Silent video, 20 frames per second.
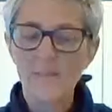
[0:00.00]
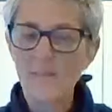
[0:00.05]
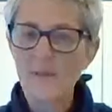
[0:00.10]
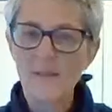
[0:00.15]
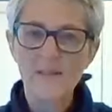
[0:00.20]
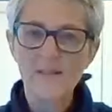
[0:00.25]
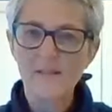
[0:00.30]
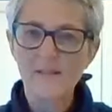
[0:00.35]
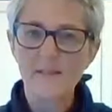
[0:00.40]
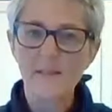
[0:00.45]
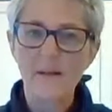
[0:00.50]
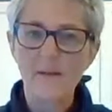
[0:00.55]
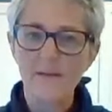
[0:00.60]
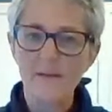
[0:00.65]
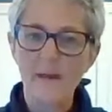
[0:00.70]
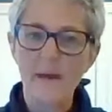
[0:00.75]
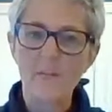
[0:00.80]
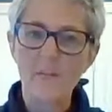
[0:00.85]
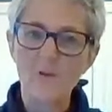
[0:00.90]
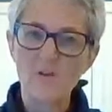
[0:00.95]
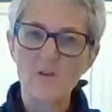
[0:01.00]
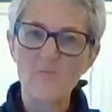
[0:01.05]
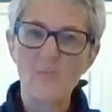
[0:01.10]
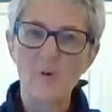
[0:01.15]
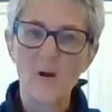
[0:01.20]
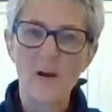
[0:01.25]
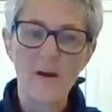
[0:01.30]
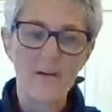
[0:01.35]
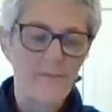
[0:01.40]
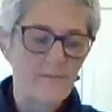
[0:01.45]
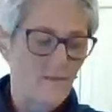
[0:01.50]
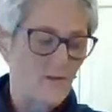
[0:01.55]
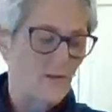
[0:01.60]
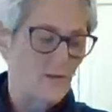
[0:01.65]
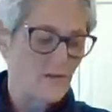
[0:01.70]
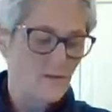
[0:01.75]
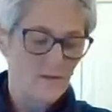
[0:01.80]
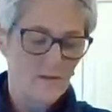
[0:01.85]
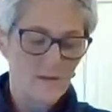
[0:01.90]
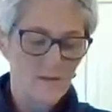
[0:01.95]
because it's not that much more
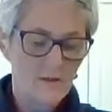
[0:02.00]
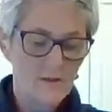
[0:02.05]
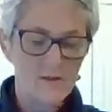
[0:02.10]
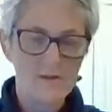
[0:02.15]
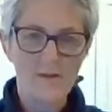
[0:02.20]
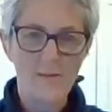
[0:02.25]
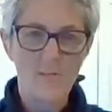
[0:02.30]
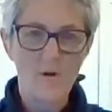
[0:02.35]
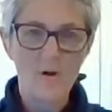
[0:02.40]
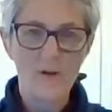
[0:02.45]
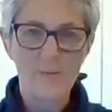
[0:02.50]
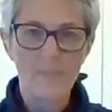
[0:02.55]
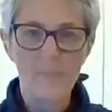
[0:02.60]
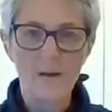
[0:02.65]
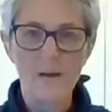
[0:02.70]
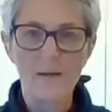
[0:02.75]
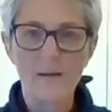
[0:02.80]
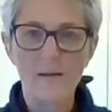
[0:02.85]
effort because I'm already